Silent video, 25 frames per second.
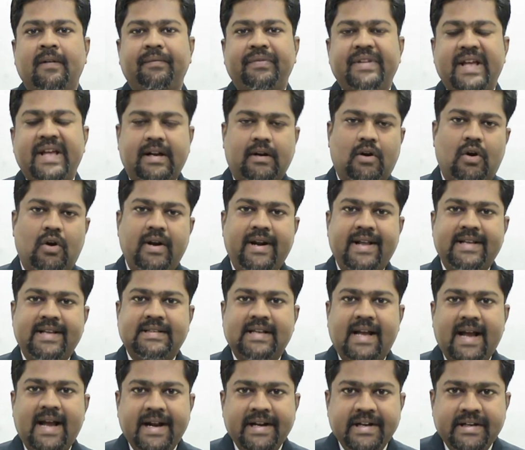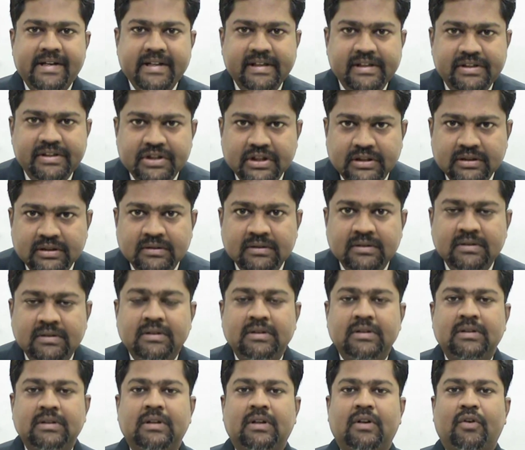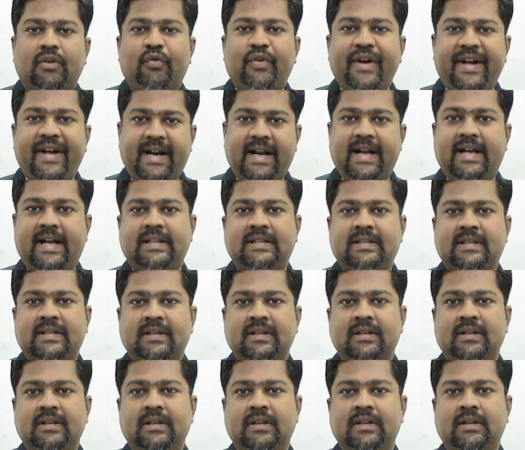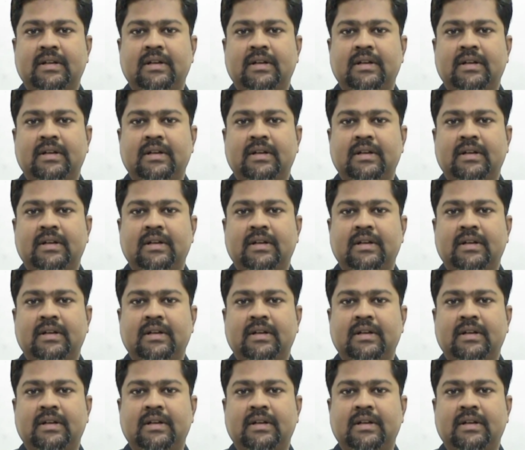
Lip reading: they are called as antigen. Whereas